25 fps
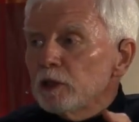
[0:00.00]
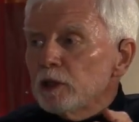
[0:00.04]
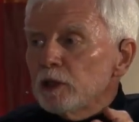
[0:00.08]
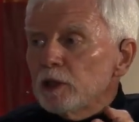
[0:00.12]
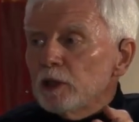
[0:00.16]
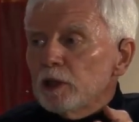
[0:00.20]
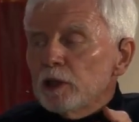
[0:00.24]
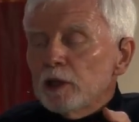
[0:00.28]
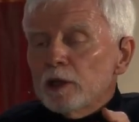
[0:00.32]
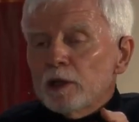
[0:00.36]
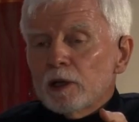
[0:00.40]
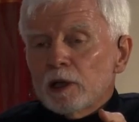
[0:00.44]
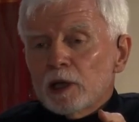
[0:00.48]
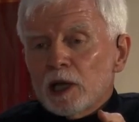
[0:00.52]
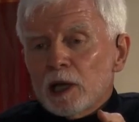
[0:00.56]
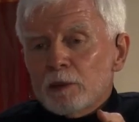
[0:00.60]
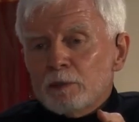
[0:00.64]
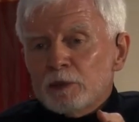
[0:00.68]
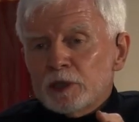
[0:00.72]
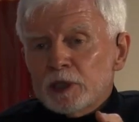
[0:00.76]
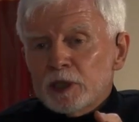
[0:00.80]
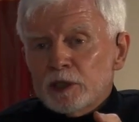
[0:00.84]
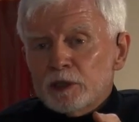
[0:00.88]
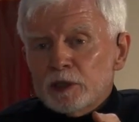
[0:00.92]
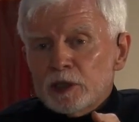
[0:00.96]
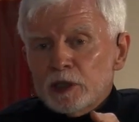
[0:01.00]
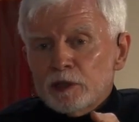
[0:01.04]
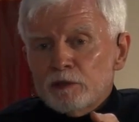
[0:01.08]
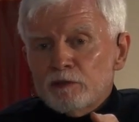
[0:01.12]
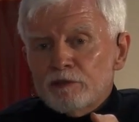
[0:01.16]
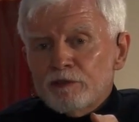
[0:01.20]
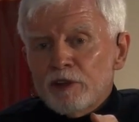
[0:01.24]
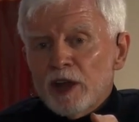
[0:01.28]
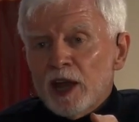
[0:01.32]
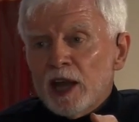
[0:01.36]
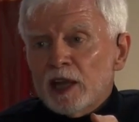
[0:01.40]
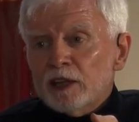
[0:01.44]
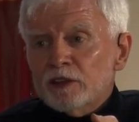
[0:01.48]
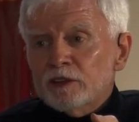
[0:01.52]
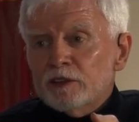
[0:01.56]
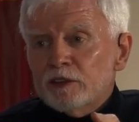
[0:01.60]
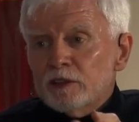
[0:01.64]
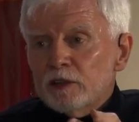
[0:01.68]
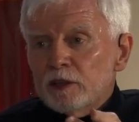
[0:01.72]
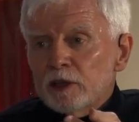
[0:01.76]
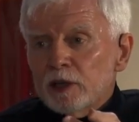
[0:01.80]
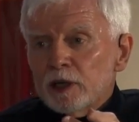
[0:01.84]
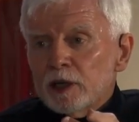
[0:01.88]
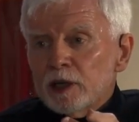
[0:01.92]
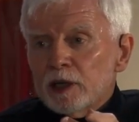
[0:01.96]
Sure. I mean, in, in fact,
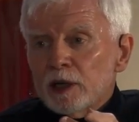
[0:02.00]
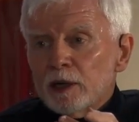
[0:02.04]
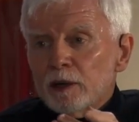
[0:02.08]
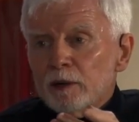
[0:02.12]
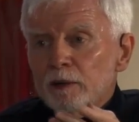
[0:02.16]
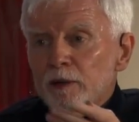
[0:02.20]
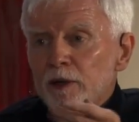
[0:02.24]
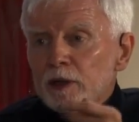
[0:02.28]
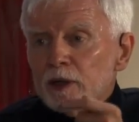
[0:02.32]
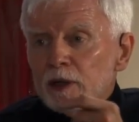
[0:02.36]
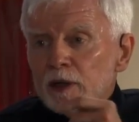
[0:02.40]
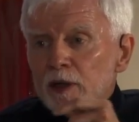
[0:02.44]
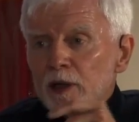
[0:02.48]
uh,